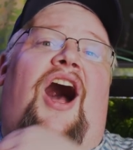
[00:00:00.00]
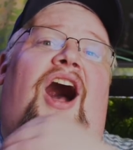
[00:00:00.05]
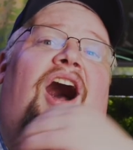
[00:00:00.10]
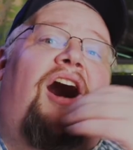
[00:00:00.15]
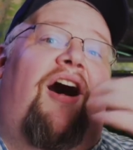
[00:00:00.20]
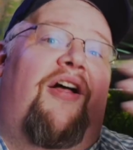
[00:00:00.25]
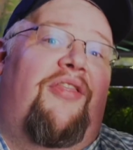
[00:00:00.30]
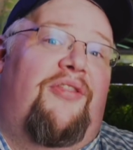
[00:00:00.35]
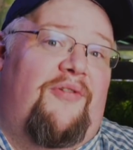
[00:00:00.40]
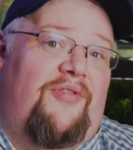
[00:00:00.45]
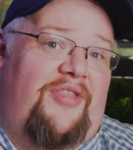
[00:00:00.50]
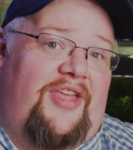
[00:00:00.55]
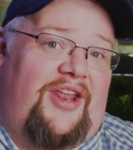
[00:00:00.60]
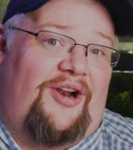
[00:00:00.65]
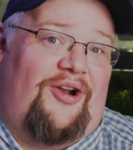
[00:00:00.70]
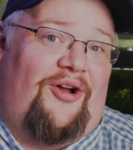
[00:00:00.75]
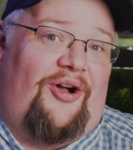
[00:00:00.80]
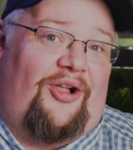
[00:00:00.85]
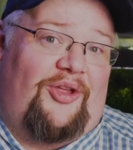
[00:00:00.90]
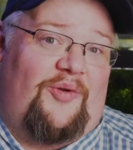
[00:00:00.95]
other than
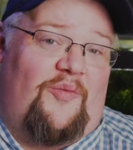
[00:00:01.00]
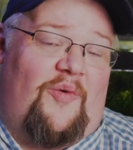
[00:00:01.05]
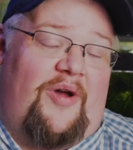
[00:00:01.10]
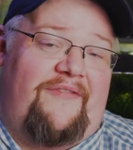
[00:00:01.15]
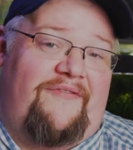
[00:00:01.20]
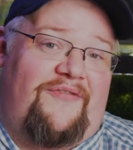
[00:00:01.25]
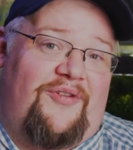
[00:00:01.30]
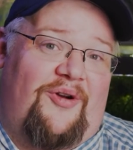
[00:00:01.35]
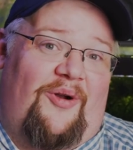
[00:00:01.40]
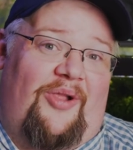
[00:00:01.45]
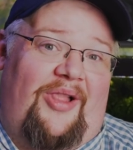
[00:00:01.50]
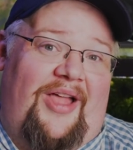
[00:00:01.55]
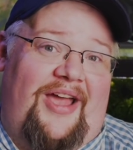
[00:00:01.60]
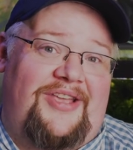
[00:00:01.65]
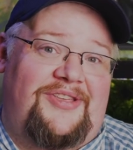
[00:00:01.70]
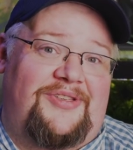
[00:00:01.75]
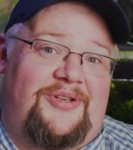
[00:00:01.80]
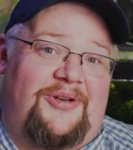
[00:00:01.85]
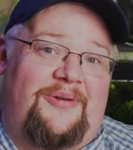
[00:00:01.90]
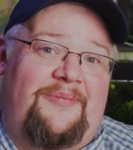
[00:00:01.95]
an all-in-one
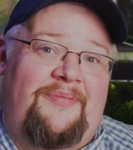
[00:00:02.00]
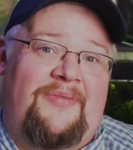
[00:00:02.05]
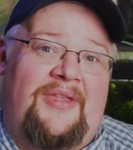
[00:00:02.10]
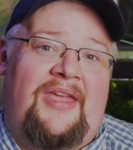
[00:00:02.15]
fertilizer?